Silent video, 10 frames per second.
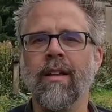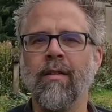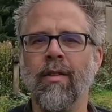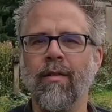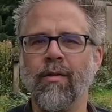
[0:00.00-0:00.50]

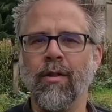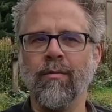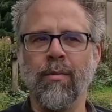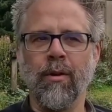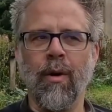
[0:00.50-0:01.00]
So they've sort
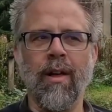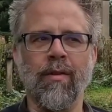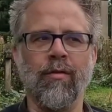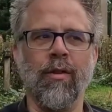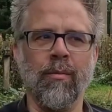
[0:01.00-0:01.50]
of
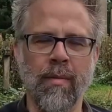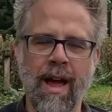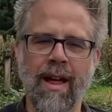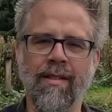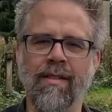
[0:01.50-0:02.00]
progressed from
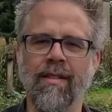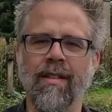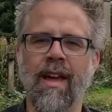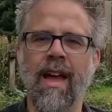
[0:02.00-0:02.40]
hand,